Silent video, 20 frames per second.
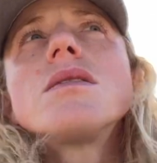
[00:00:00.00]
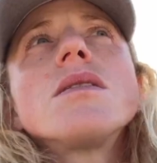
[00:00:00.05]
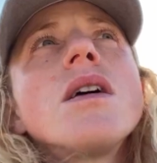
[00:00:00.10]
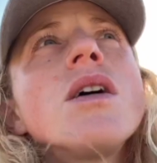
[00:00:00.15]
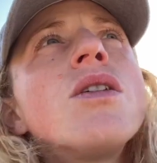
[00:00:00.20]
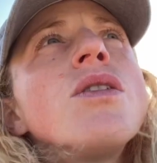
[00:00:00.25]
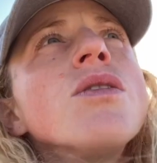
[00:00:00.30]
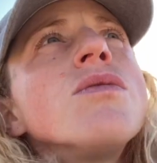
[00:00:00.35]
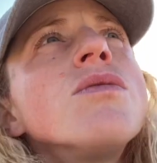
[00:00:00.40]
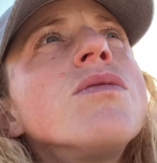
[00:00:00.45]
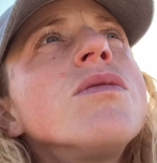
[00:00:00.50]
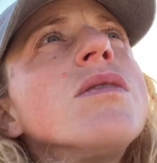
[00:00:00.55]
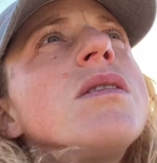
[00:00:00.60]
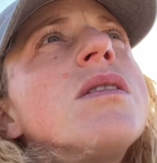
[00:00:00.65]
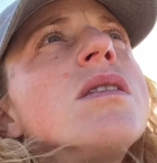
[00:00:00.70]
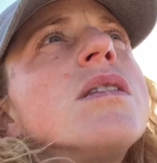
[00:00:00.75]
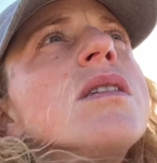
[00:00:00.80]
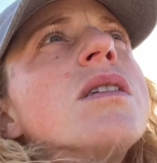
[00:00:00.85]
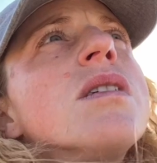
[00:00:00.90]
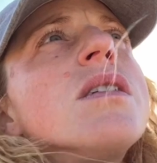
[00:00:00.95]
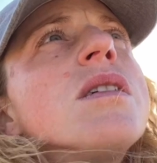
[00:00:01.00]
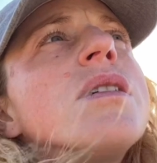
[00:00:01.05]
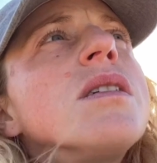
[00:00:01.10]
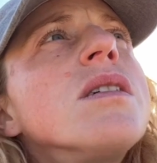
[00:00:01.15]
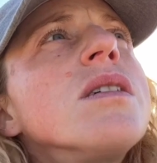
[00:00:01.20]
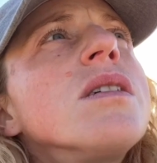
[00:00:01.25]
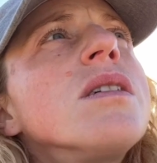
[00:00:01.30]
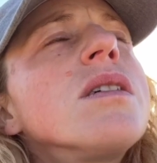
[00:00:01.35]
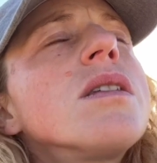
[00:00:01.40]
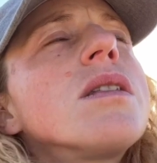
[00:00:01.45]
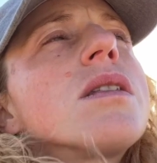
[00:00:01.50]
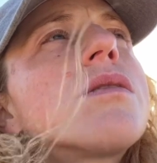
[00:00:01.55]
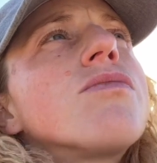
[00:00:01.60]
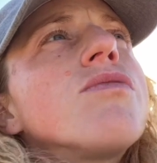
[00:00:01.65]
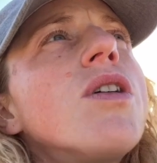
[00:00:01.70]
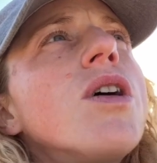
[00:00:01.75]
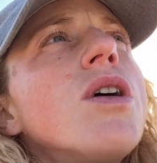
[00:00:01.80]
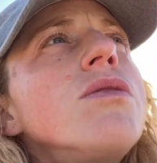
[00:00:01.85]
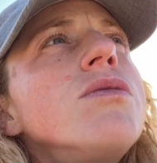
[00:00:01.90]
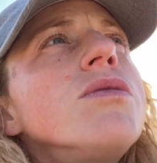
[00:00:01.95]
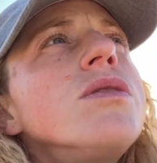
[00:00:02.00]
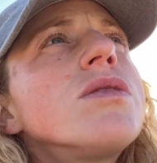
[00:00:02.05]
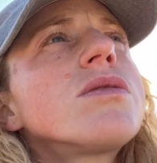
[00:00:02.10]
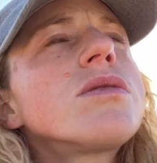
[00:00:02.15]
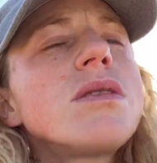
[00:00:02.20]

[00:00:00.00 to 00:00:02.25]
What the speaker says: So throw your